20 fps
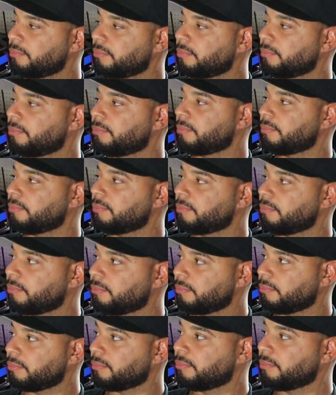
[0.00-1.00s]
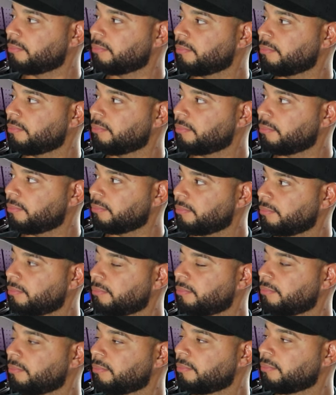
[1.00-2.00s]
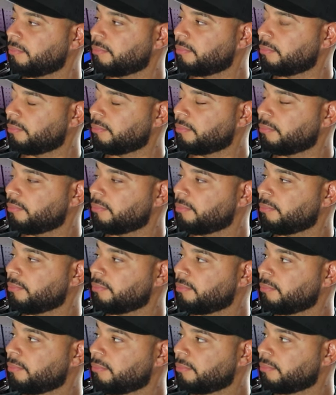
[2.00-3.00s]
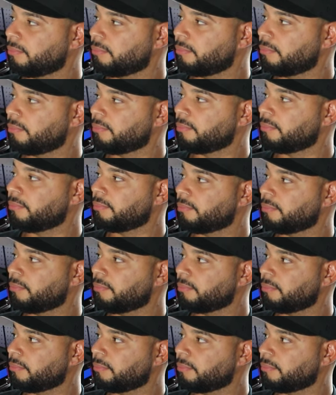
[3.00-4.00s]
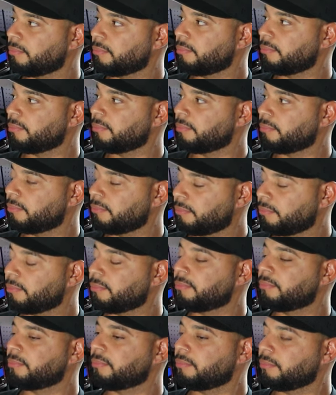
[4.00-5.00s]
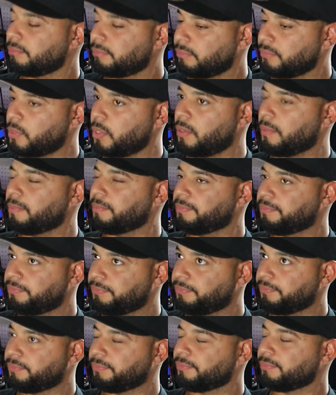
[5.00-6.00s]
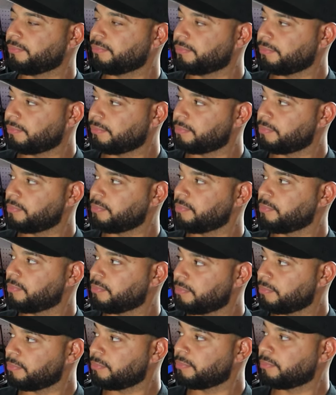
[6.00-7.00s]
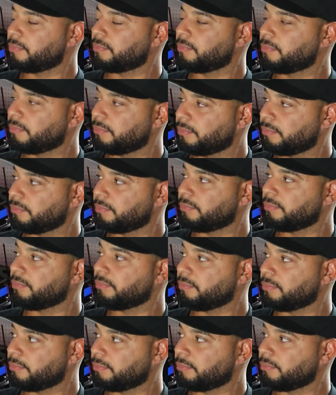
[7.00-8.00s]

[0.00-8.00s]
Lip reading: (not speaking)